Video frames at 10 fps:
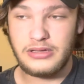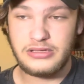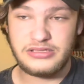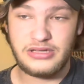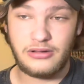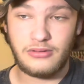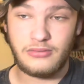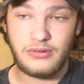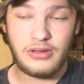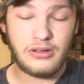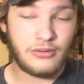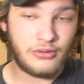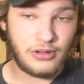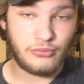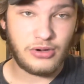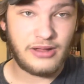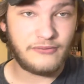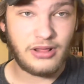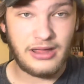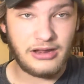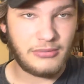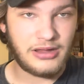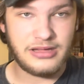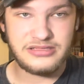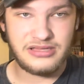So whenever the anime gets